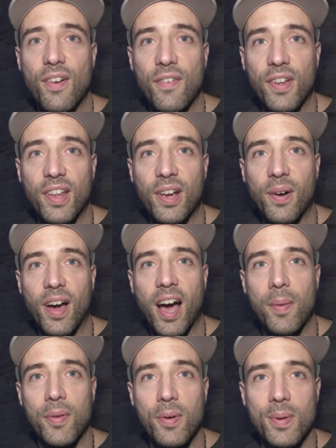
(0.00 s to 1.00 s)
feeling quite
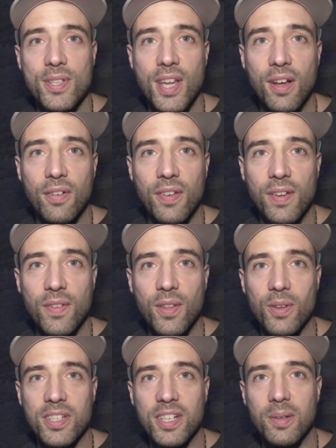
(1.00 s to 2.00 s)
happy with myself, even though
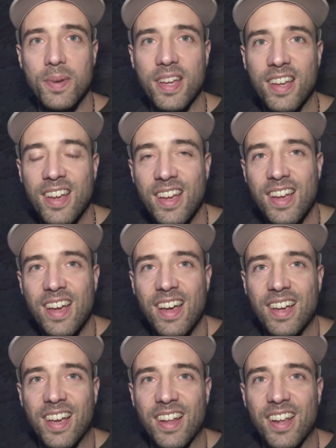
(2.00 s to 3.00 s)
it was a little bit
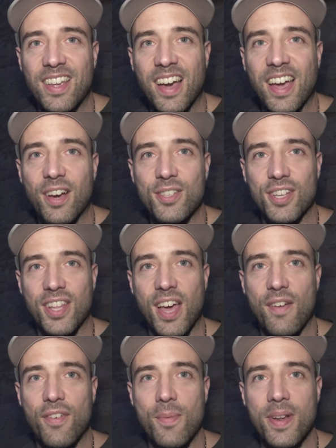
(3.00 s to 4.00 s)
kind of chaotic
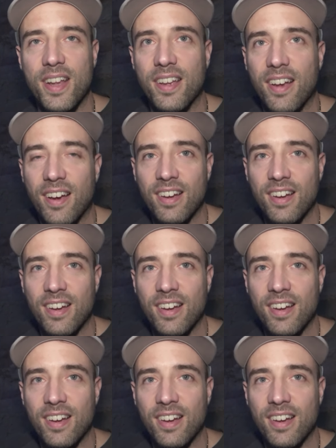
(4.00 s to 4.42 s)
there for a minute.